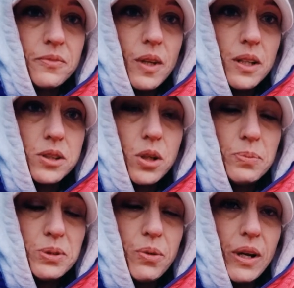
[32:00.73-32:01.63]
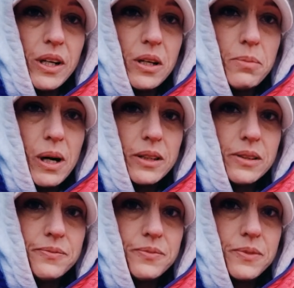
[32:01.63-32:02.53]
it stops raining, but
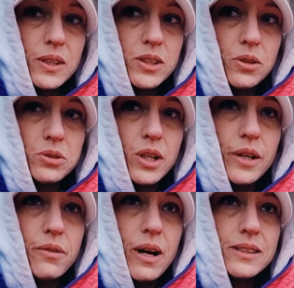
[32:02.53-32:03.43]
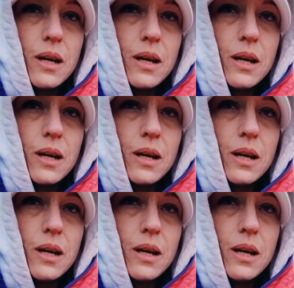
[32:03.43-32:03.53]
it's no sunrise.